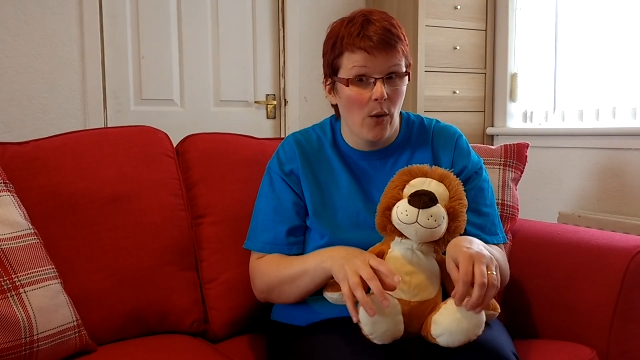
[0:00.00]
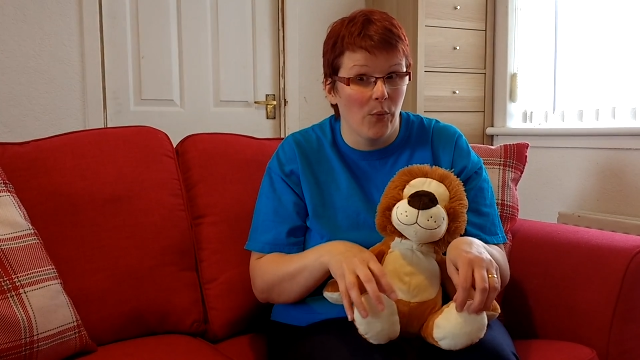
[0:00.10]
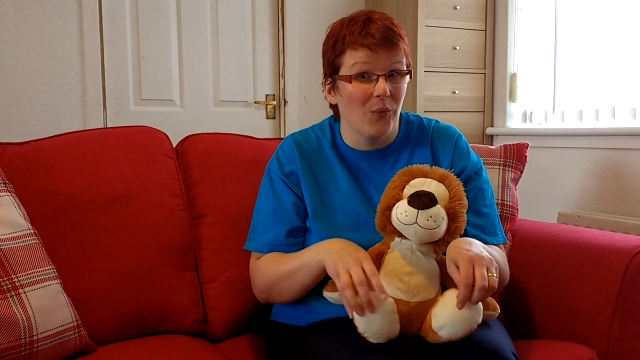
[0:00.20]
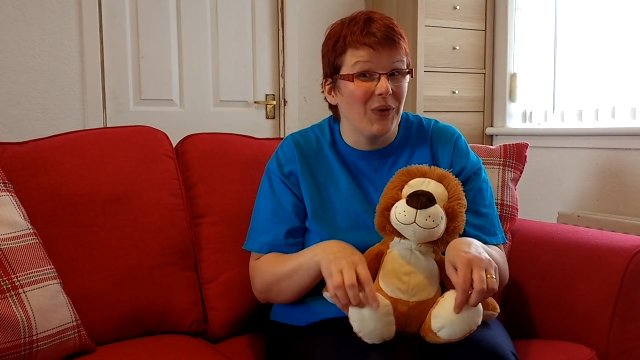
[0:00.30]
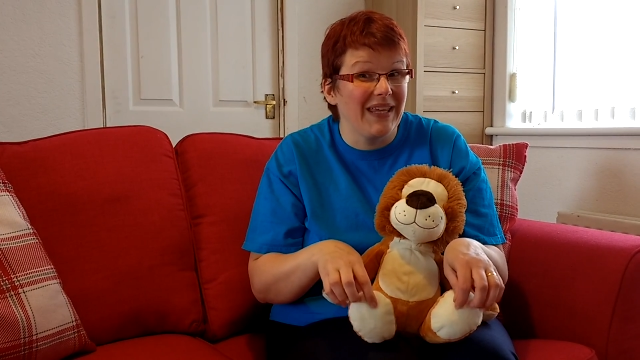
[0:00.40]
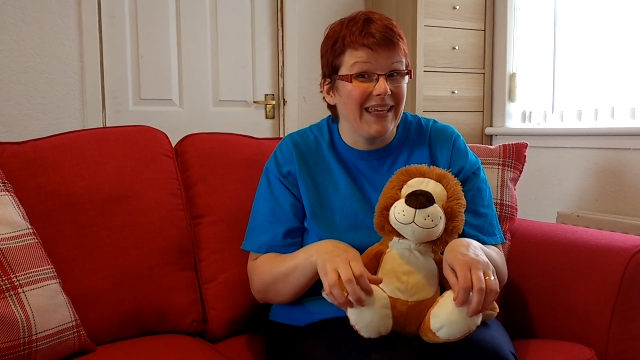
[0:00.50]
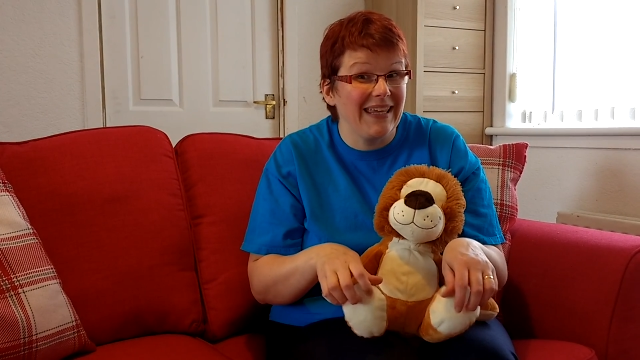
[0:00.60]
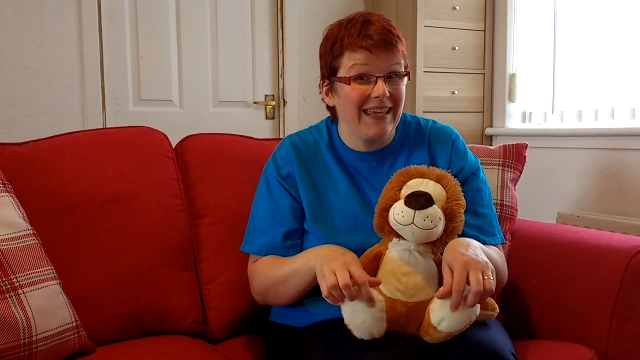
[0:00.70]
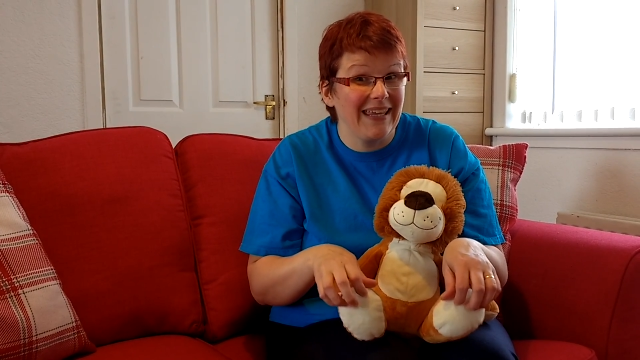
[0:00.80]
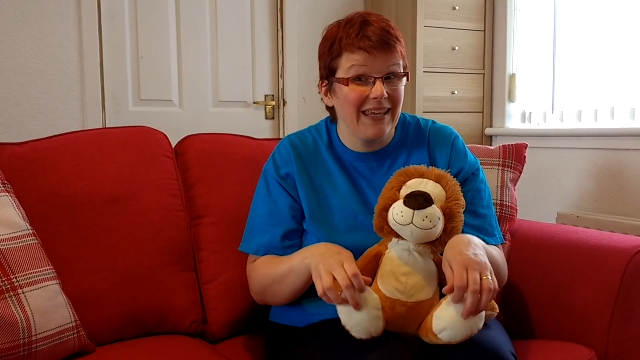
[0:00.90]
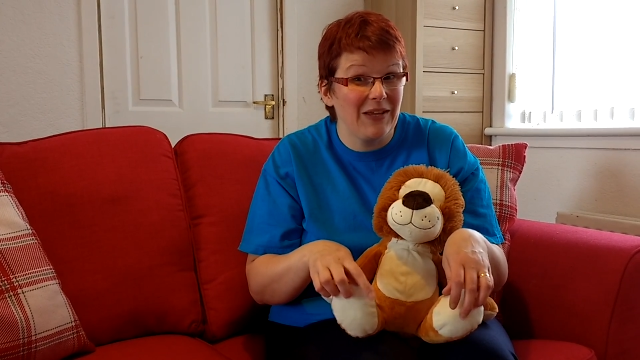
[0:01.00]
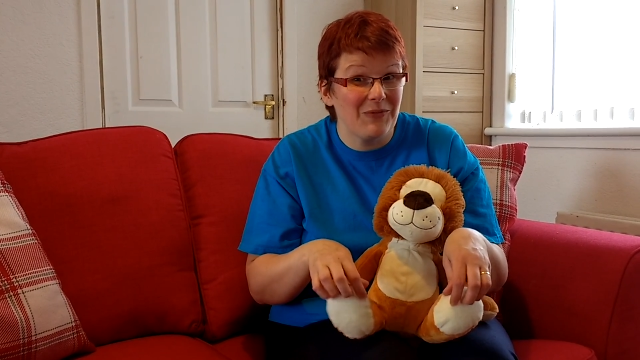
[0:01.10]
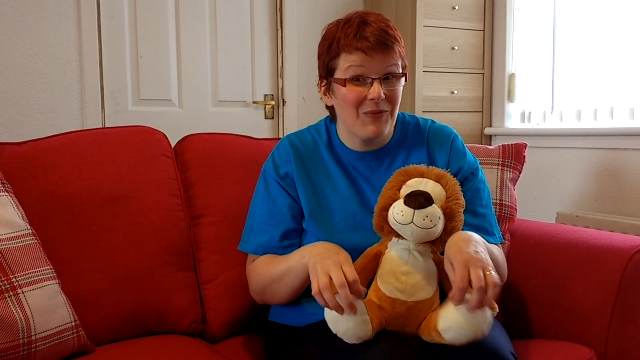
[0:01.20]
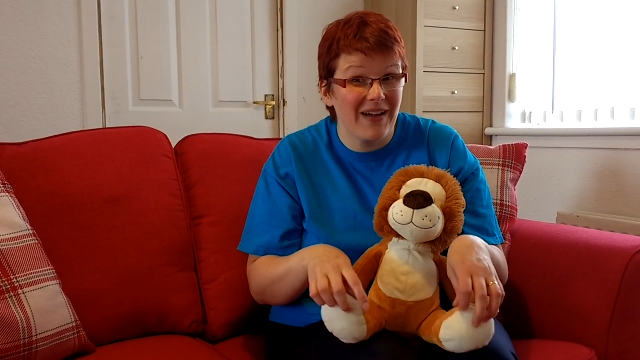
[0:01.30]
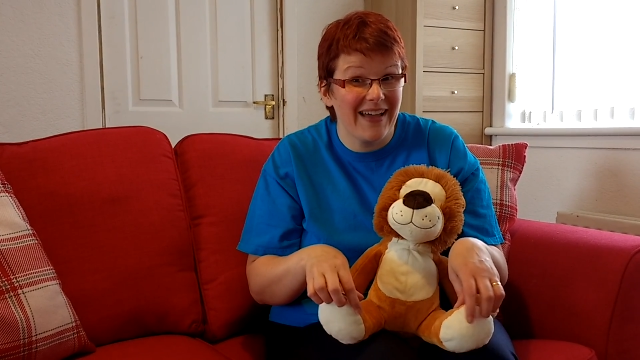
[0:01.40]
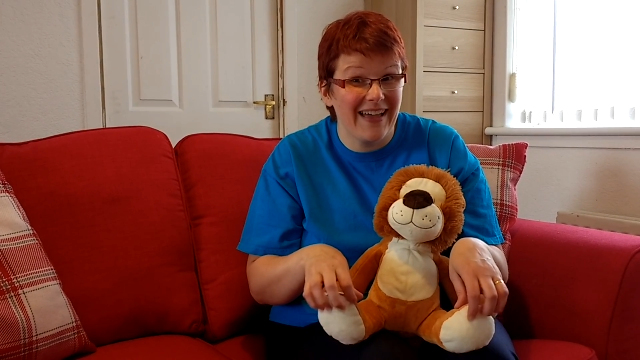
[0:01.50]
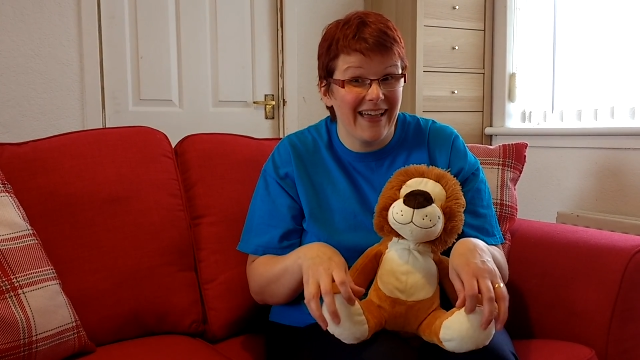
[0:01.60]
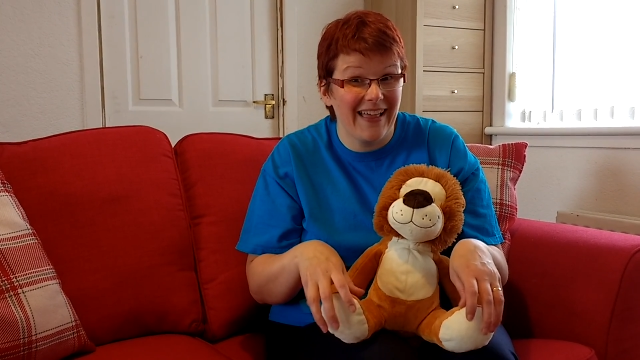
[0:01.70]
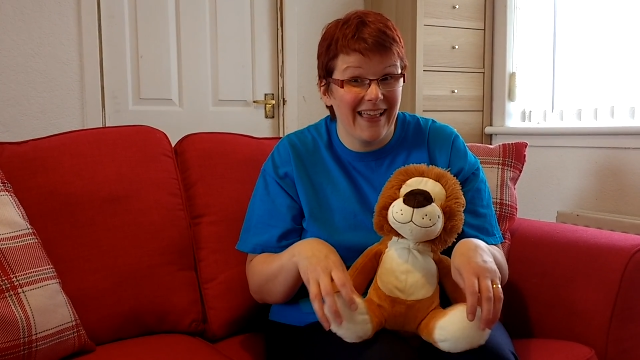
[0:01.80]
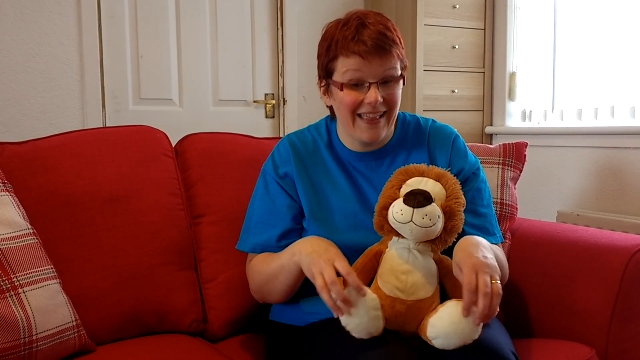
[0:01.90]
We
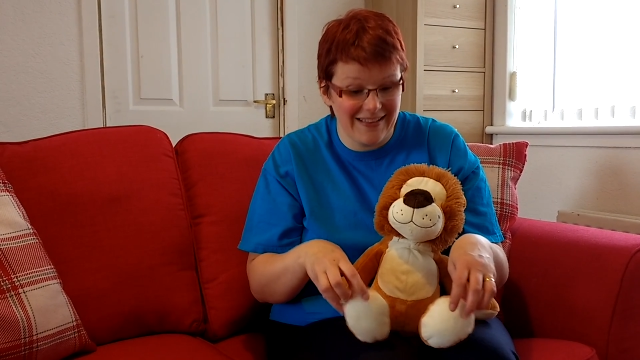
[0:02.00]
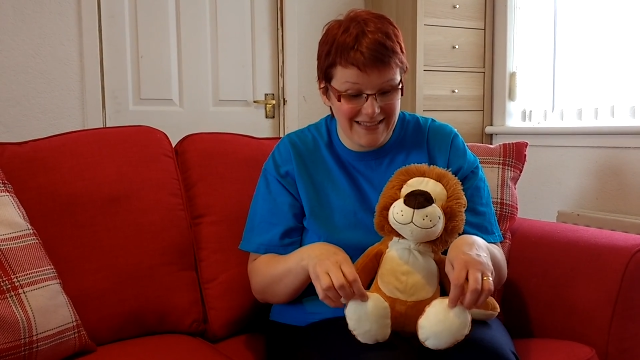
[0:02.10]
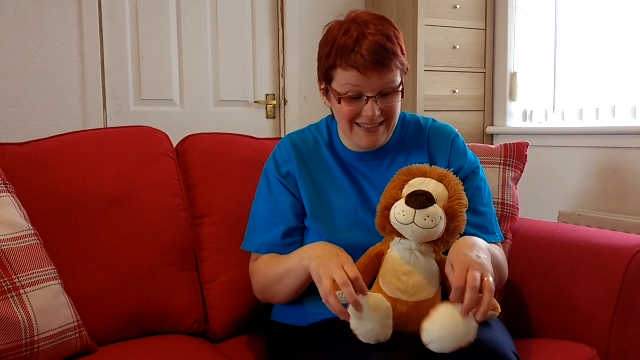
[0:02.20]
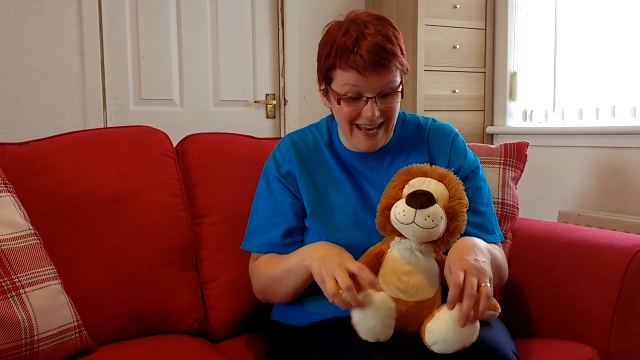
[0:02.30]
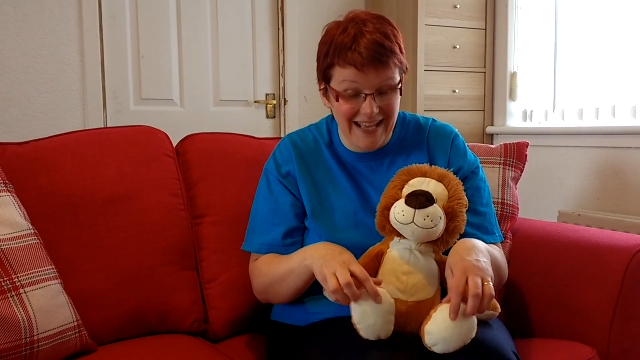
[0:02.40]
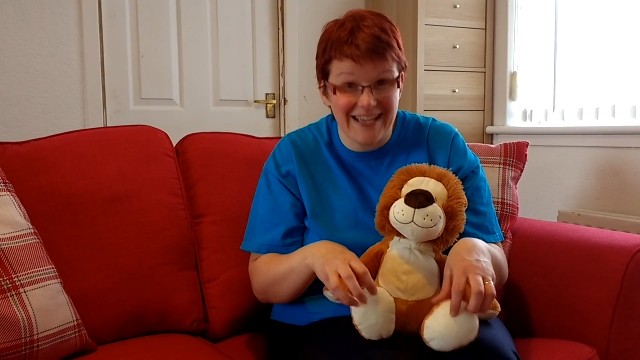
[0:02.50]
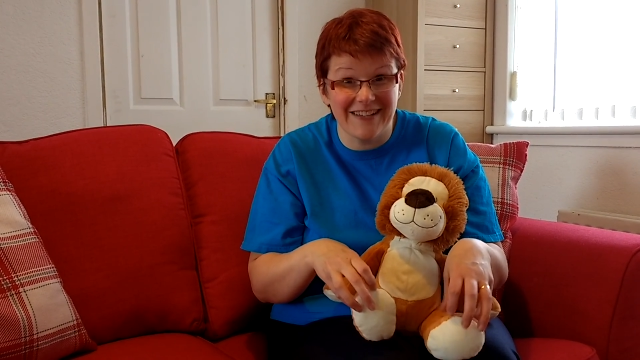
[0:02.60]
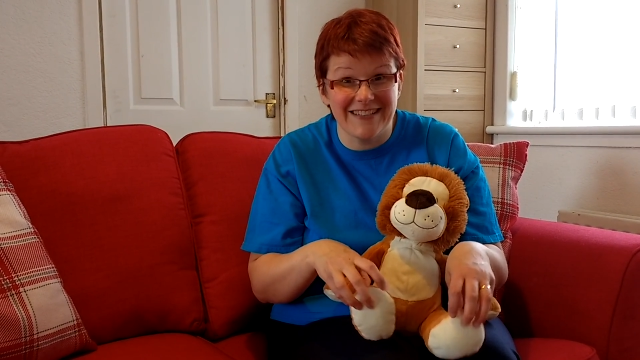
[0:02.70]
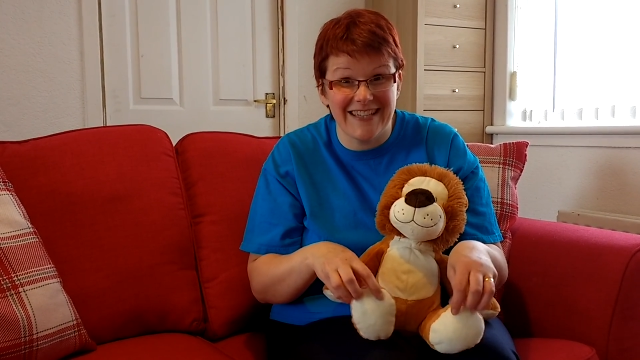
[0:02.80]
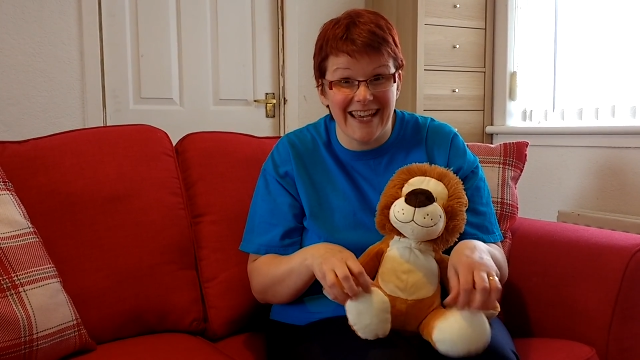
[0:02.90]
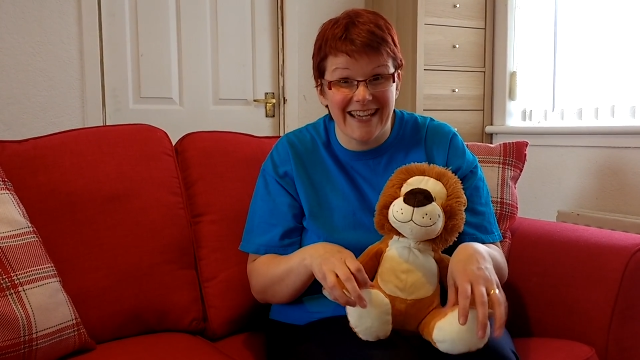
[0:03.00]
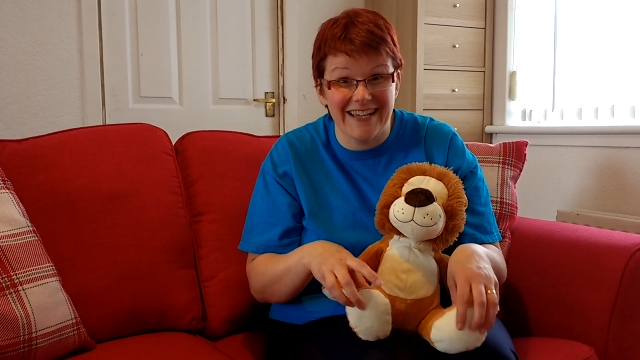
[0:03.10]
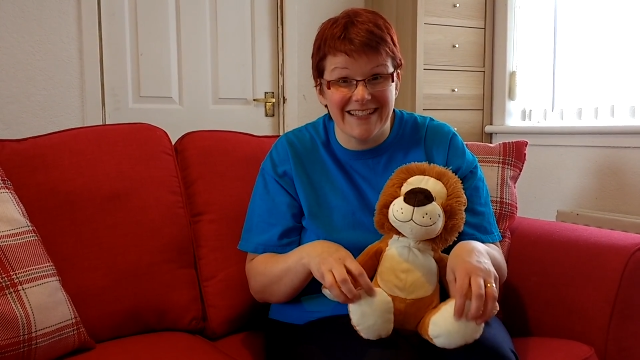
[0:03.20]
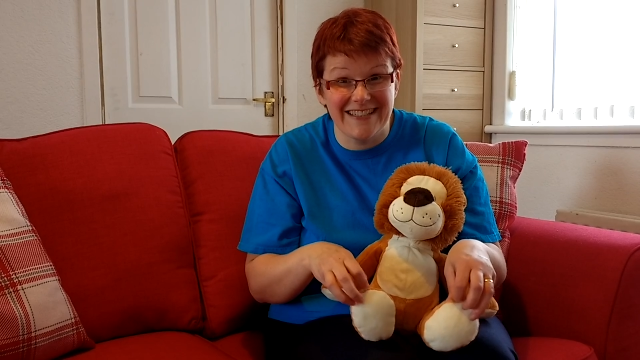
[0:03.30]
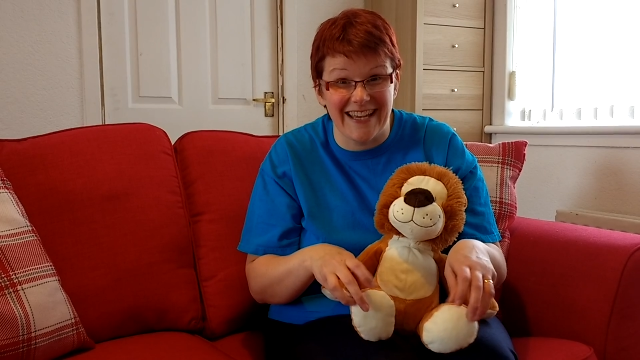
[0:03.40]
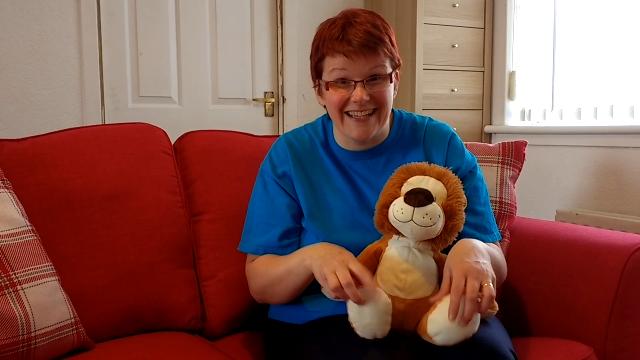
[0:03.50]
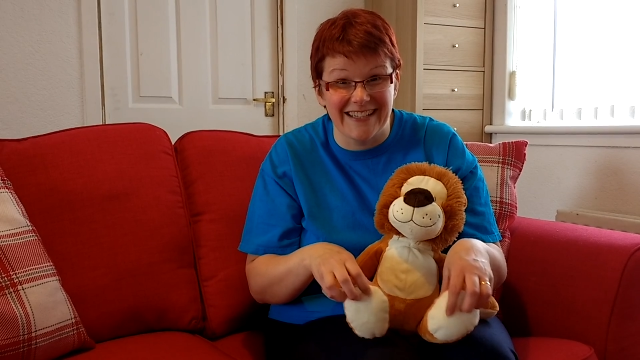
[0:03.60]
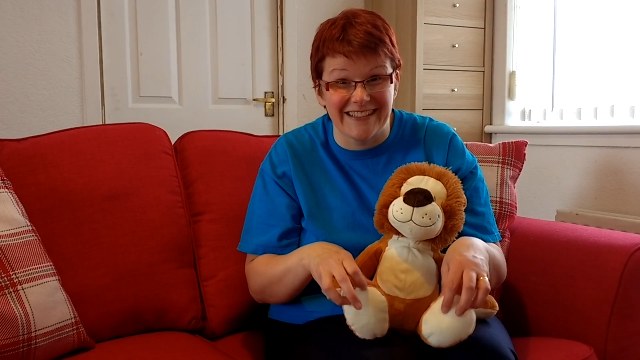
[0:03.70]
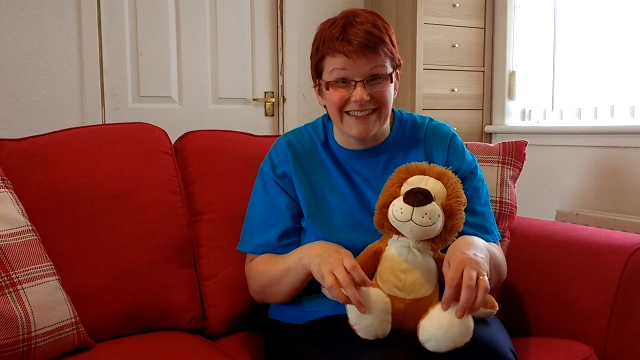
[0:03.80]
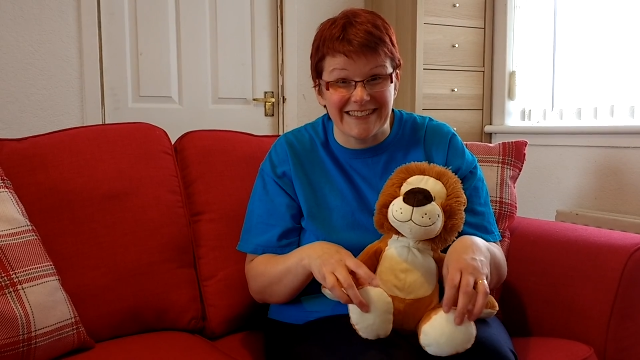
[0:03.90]
will tickle, tickle,
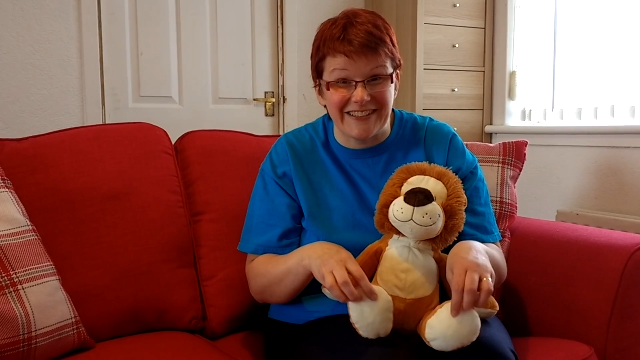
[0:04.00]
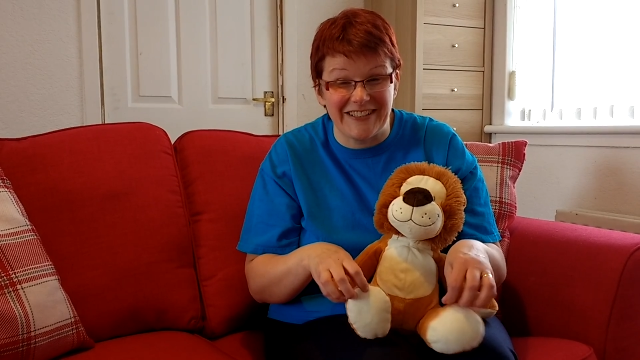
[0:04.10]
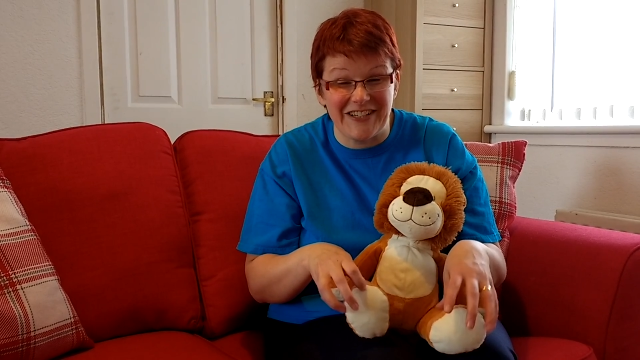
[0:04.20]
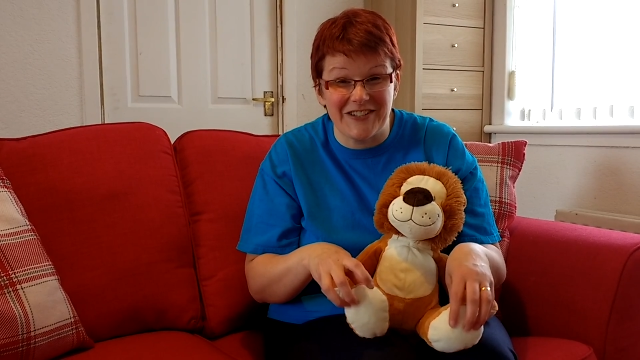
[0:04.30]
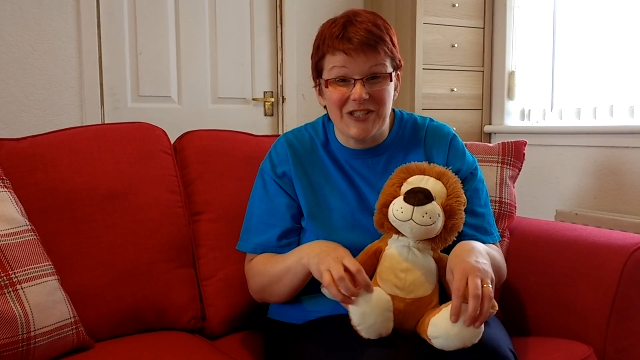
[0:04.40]
tickle on your